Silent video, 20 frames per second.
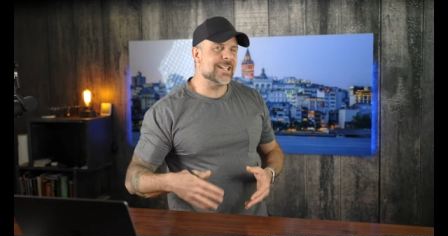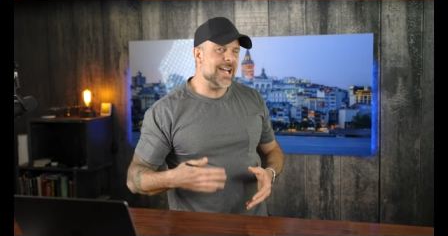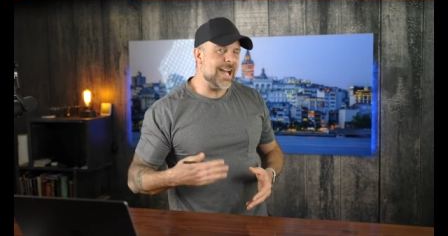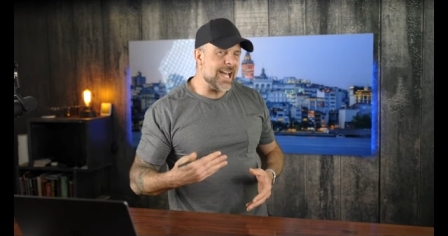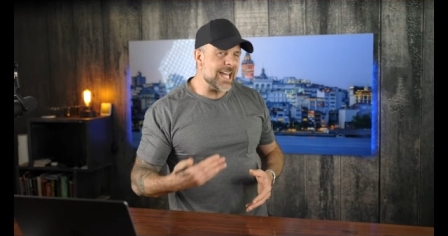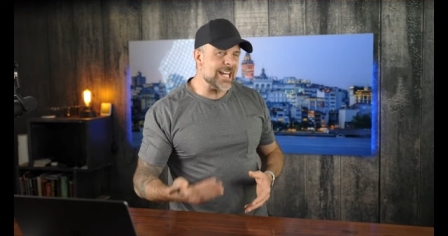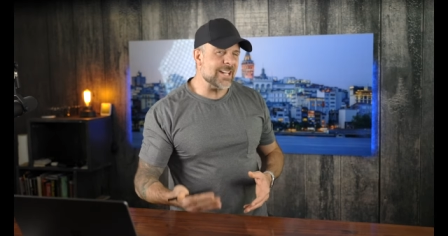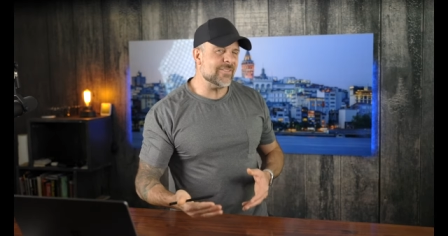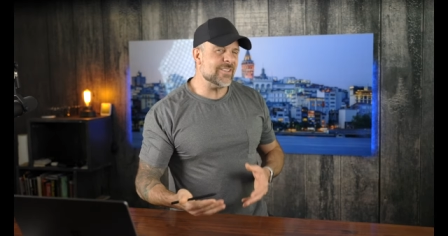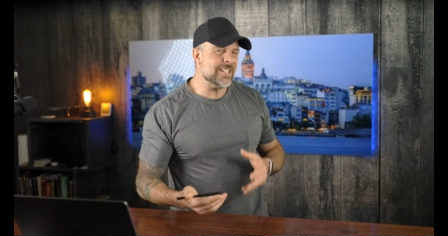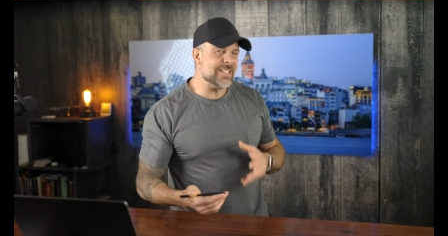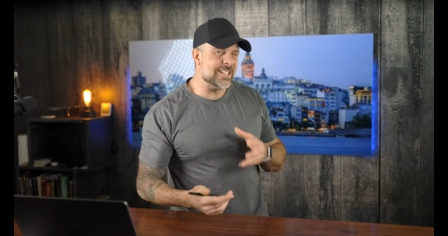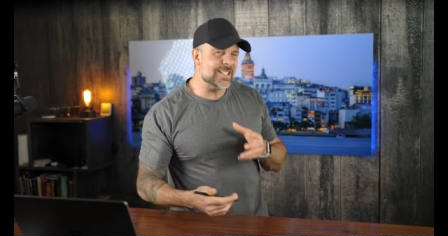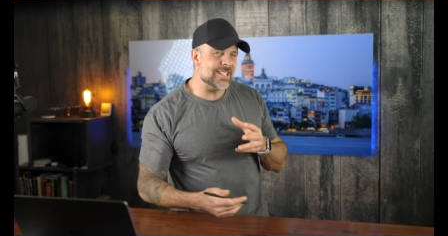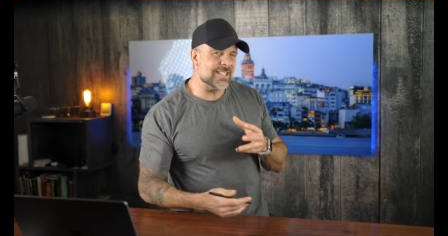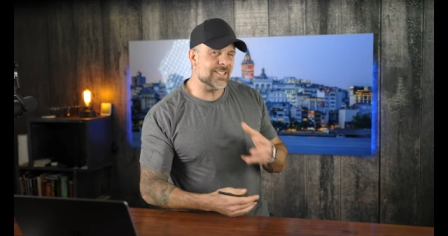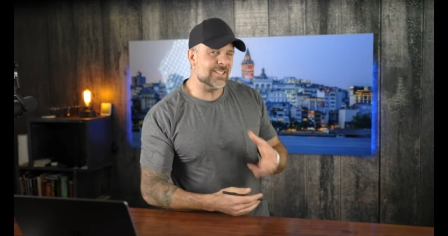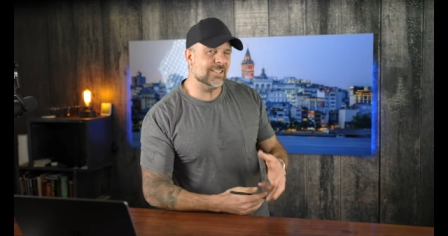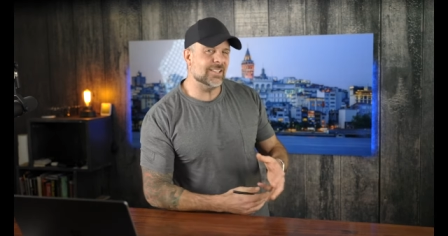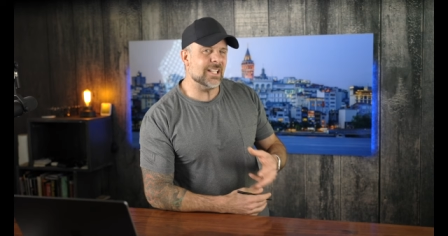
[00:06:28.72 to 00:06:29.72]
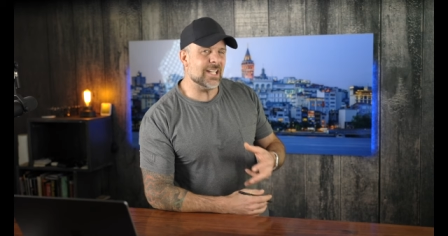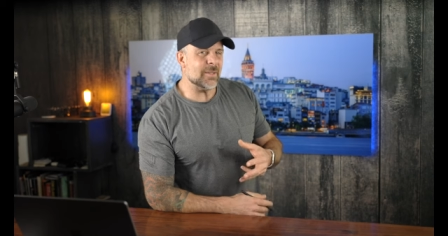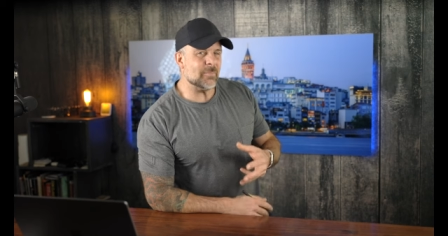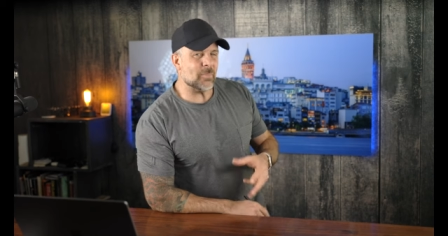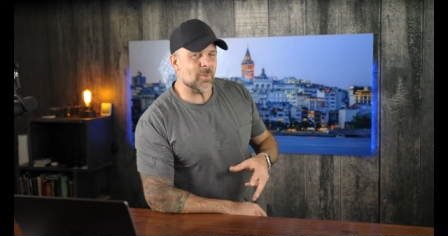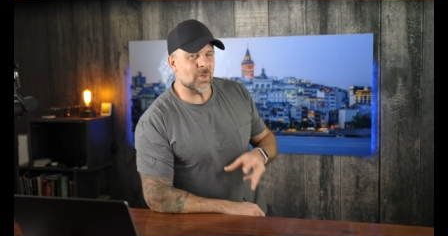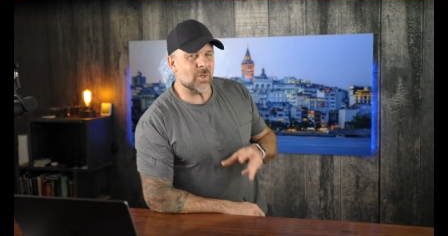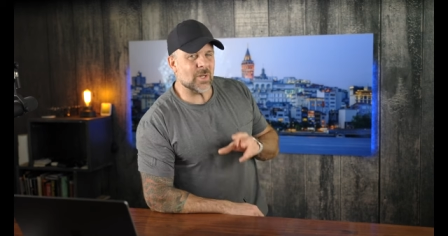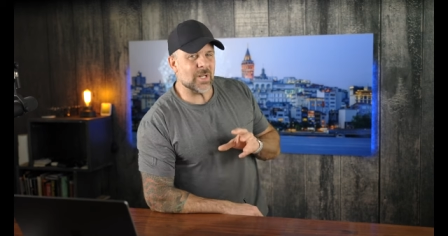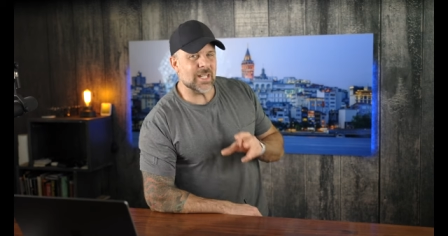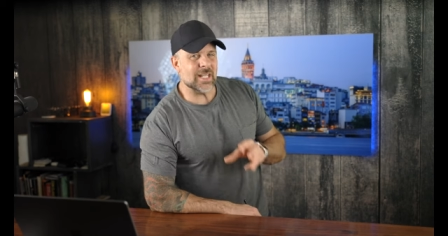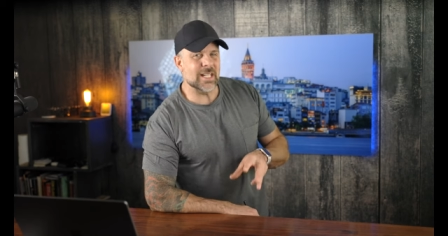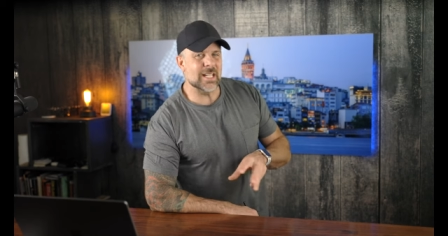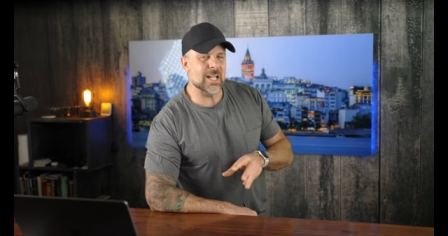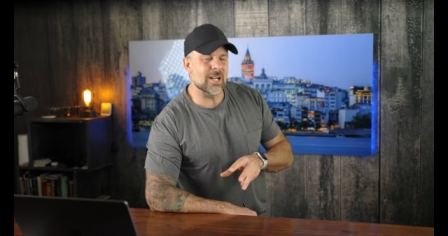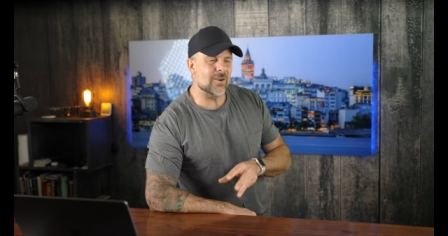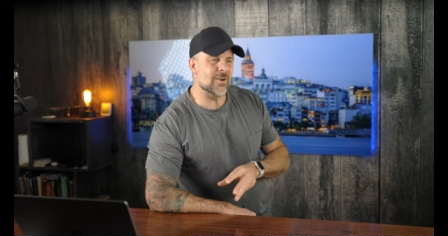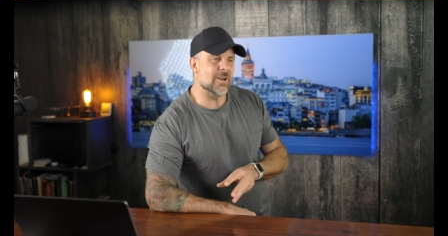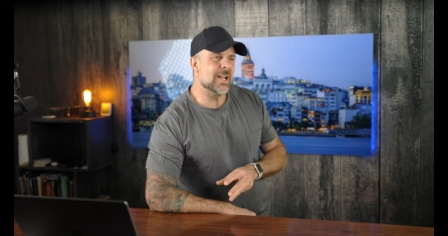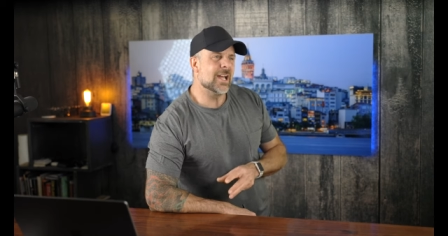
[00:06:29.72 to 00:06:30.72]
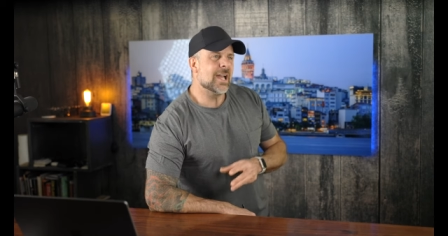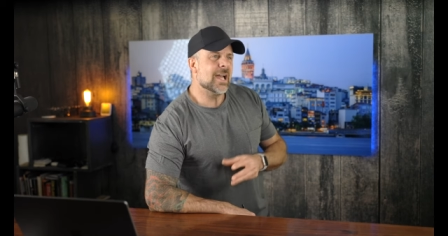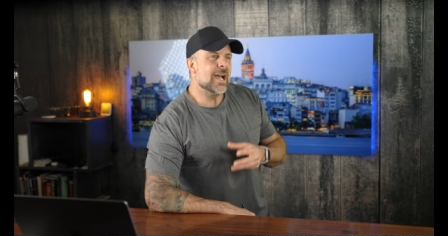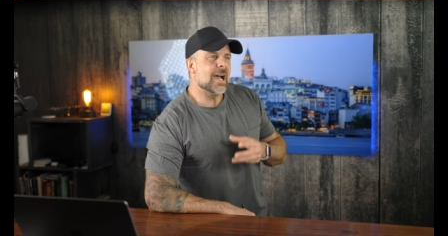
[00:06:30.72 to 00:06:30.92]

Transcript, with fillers: kind of a sleeper here.